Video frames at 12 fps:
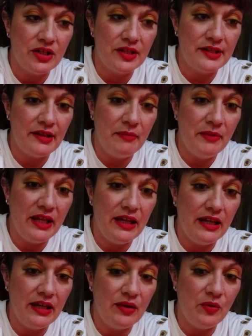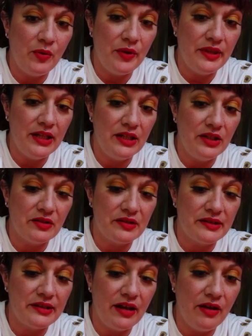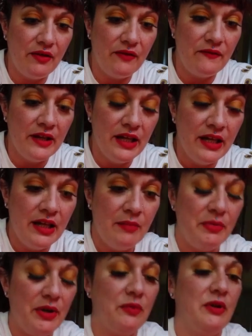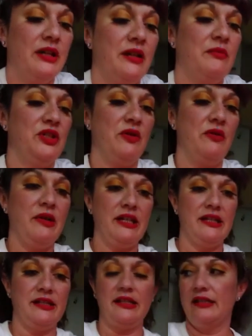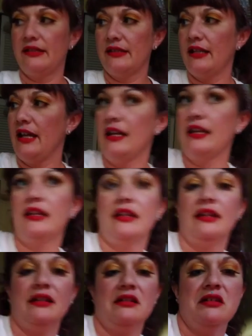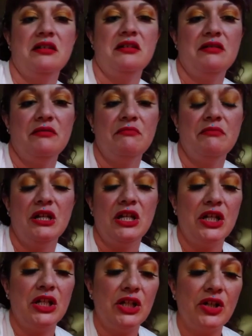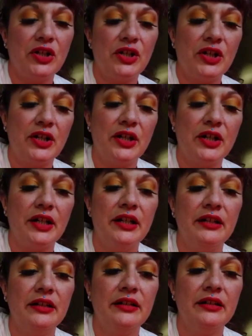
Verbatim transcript: just something within yourself but what i'm showing is it's like um you're